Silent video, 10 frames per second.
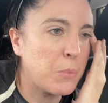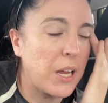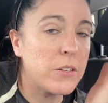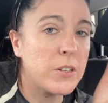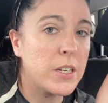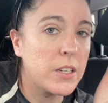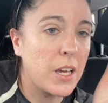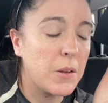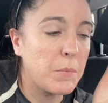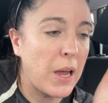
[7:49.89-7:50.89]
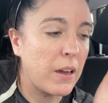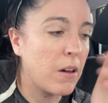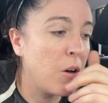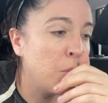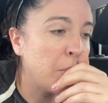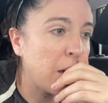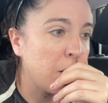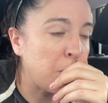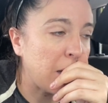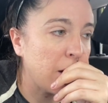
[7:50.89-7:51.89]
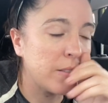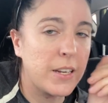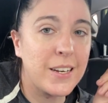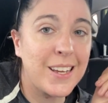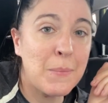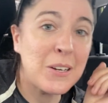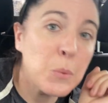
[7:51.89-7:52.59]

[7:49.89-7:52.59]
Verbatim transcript: But I do need to get back home because I'm gonna get back to